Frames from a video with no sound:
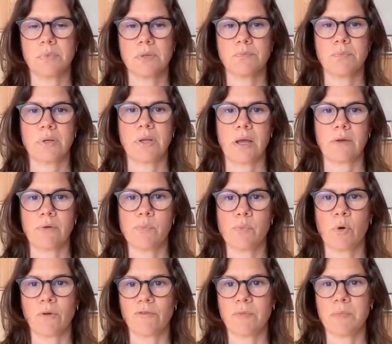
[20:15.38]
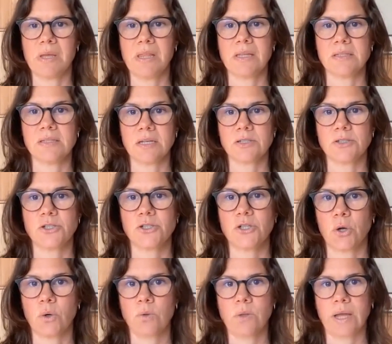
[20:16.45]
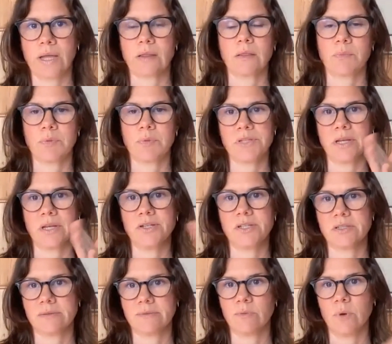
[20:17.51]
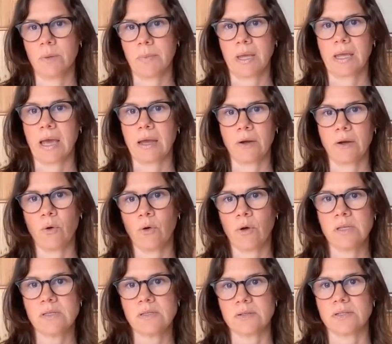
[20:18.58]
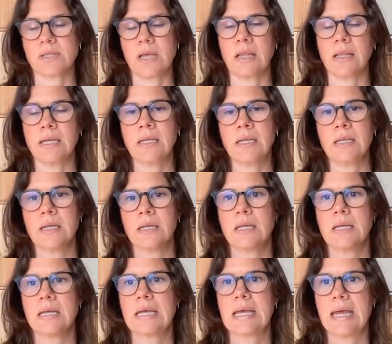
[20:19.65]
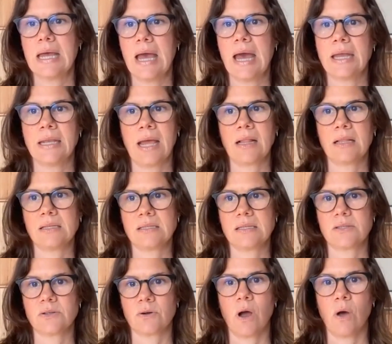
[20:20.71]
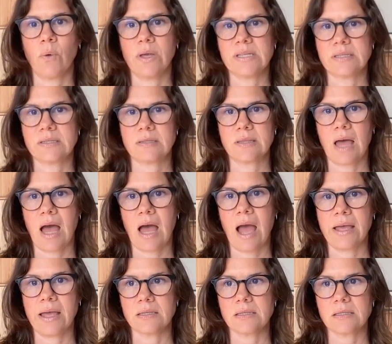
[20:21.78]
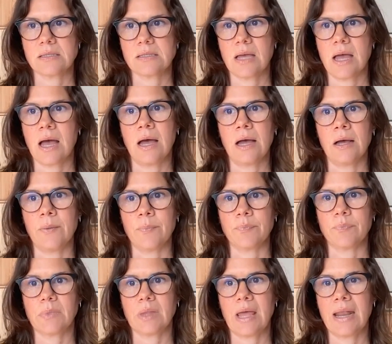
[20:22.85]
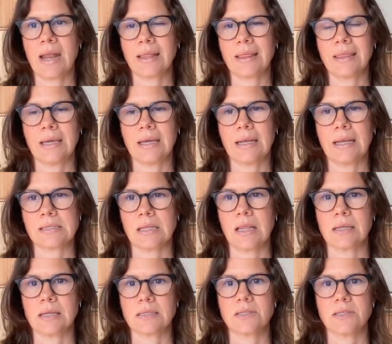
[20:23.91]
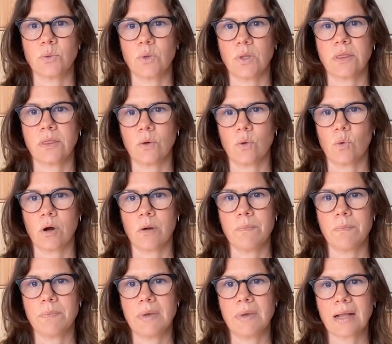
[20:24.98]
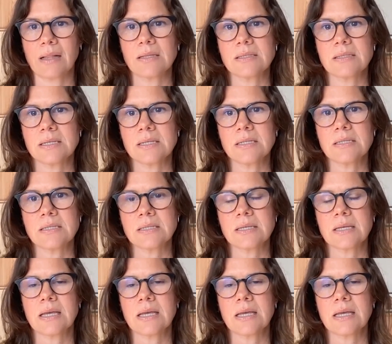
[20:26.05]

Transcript: put out a report for me that does show like the percentages of what my categories are selling. And mm-hmm. necklaces are always the highest. Um, and I think it has a lot to do with the orb necklaces.